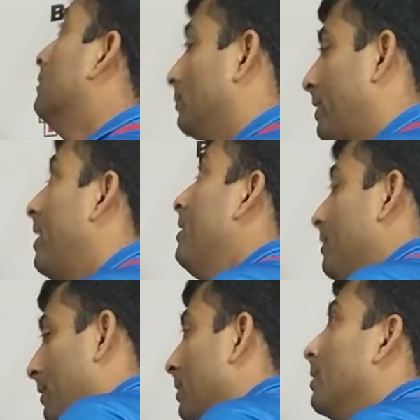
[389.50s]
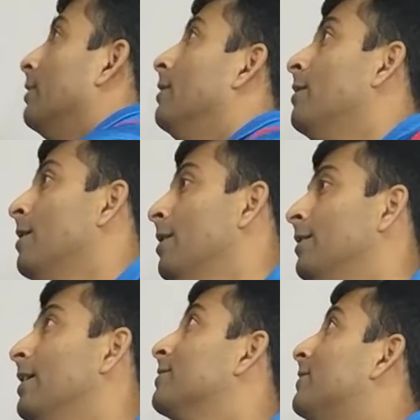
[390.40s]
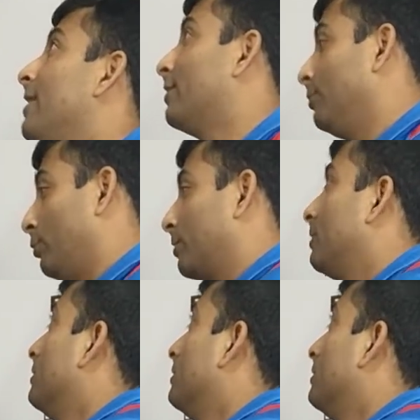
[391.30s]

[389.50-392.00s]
Okay, let's take a look.